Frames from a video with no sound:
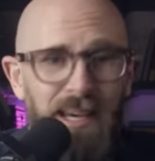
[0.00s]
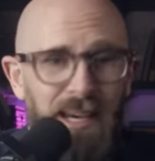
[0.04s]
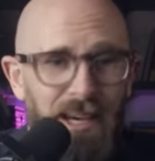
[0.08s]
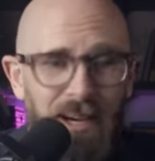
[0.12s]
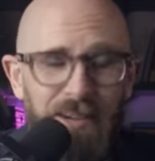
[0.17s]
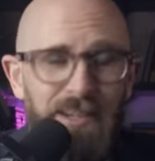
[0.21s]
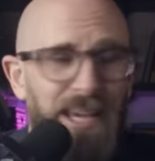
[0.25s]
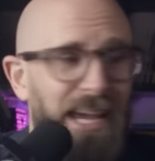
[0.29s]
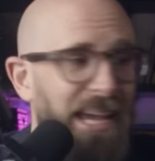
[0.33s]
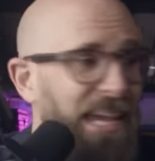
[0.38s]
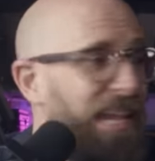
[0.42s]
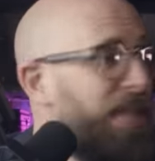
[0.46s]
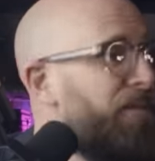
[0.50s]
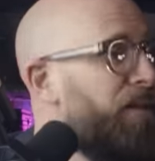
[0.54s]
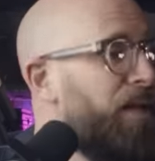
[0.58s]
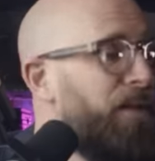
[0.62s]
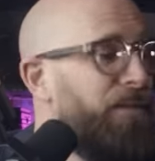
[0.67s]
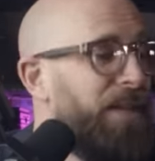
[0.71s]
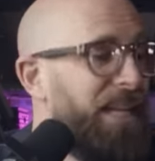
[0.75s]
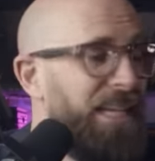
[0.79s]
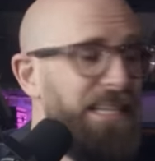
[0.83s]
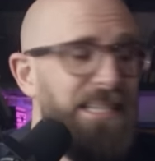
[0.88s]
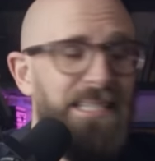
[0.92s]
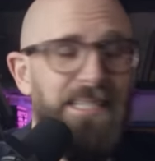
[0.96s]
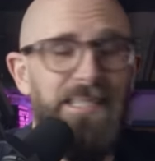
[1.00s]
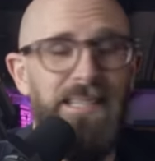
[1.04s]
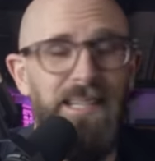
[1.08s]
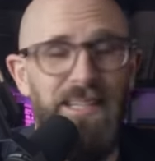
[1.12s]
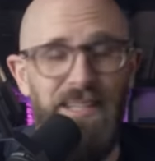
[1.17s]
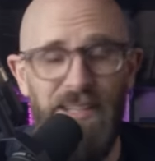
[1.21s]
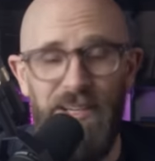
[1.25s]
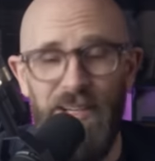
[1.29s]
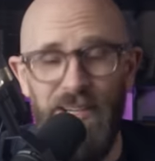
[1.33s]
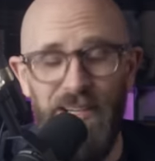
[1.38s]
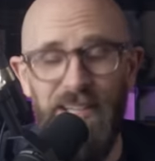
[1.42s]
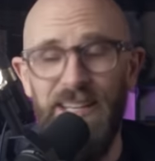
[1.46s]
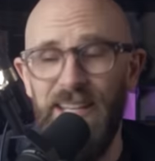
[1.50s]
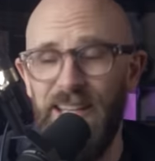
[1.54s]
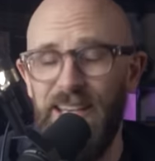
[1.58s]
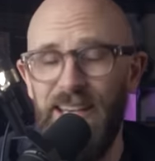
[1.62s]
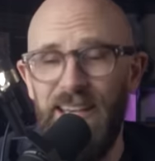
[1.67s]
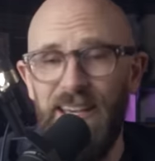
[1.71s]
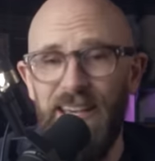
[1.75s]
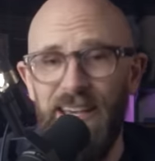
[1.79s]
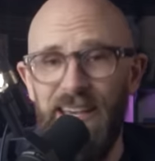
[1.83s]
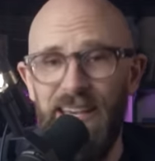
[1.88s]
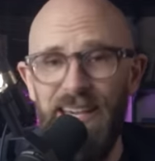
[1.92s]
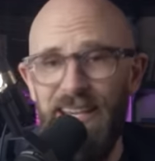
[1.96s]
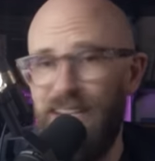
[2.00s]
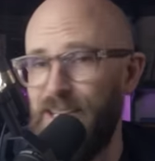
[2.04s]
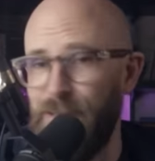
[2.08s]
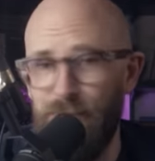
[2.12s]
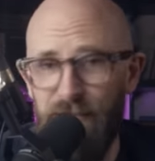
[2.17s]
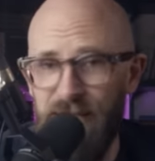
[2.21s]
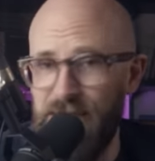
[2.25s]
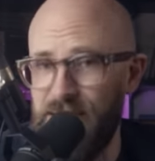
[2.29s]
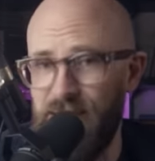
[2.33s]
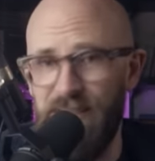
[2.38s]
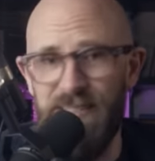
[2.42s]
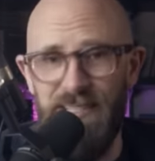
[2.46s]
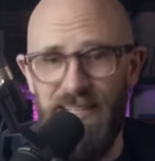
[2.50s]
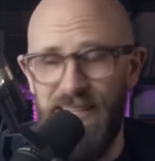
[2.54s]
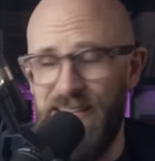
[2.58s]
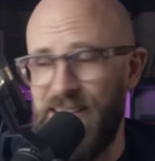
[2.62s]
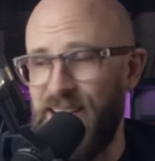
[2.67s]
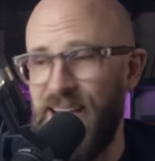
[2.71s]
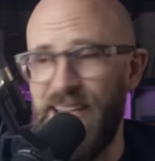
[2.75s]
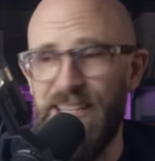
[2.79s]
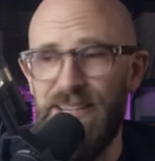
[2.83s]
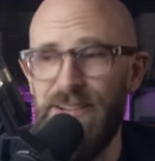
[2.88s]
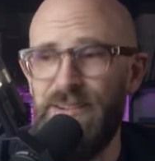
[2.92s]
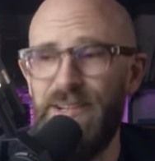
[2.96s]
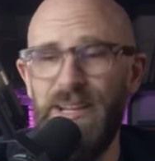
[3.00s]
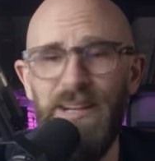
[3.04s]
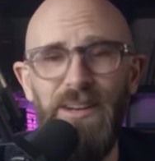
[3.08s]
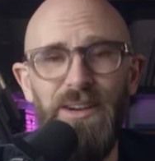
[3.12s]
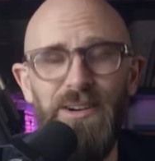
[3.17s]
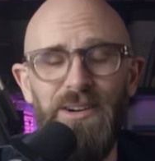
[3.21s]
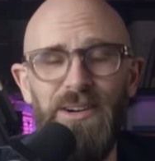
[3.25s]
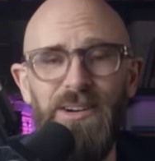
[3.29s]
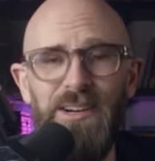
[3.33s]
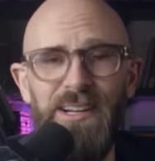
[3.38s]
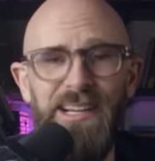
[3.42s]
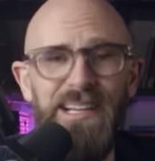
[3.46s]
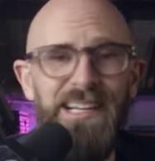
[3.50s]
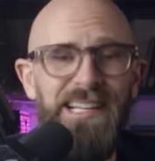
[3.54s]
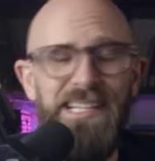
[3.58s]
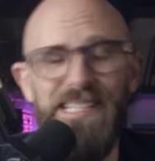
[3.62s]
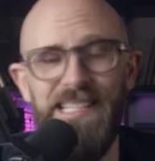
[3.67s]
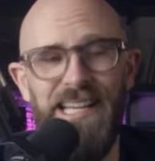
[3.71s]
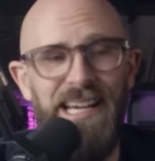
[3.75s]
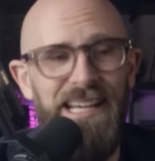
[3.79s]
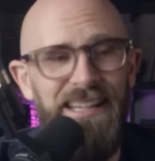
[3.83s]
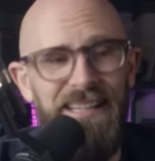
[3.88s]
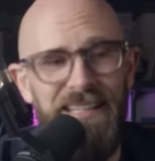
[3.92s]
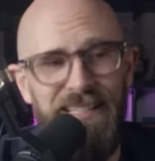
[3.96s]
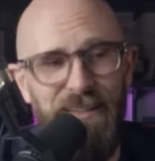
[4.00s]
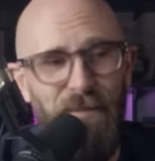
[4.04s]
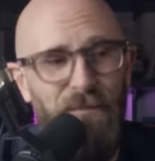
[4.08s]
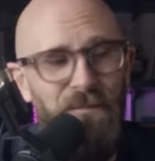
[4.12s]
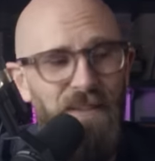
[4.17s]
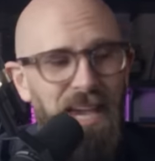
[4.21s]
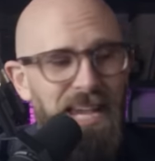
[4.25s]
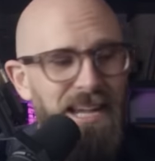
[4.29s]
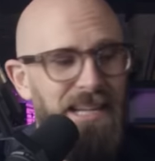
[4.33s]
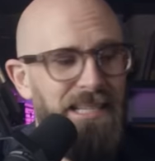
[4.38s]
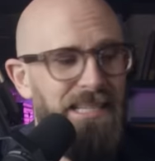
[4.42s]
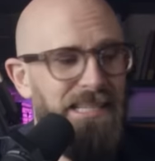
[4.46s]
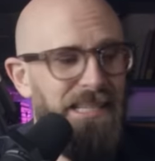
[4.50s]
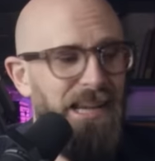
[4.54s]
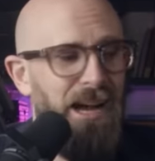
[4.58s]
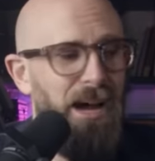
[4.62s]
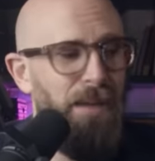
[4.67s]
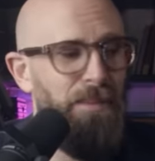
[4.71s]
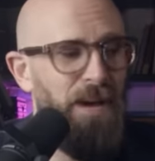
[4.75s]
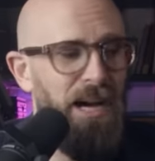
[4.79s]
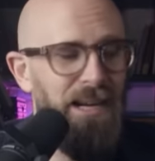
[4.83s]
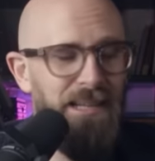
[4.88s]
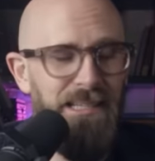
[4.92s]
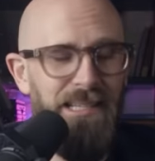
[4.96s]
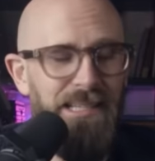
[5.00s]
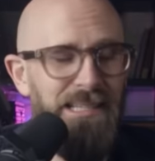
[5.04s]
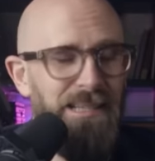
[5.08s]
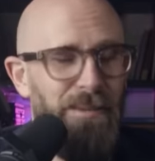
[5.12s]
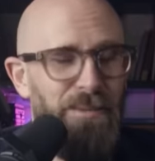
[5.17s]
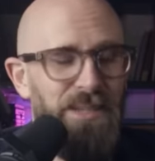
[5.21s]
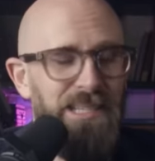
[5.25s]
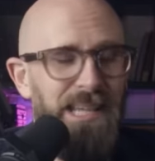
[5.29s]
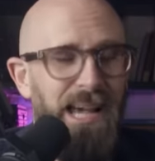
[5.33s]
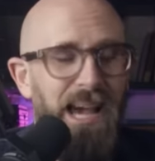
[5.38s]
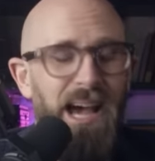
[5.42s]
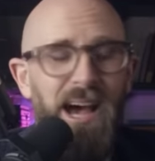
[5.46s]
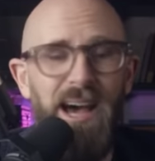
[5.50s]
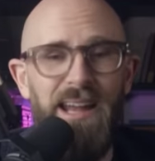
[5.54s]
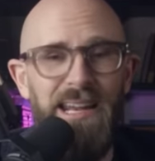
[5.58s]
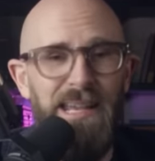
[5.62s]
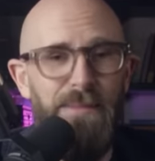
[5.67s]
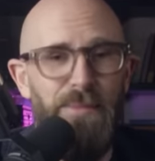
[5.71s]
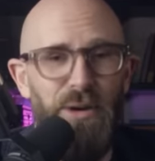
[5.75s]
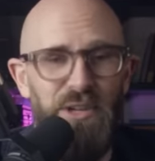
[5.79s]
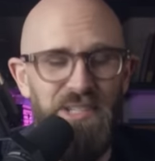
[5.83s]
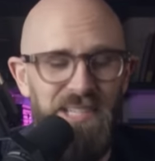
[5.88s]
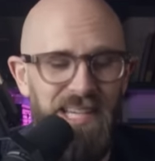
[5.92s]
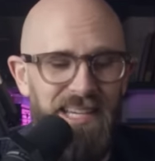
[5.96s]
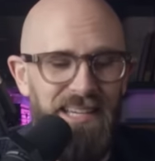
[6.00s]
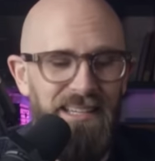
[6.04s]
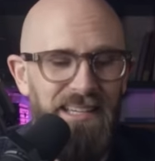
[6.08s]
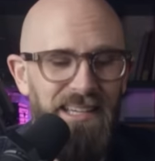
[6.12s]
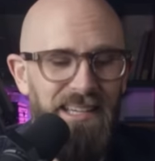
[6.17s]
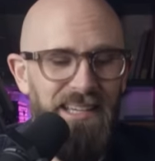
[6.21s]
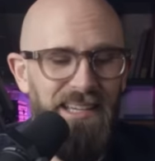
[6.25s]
Okay, even if it is secure, it can be dodgy. Like, you could log on and it's like there's a fake Starbucks and someone's like honeypotting.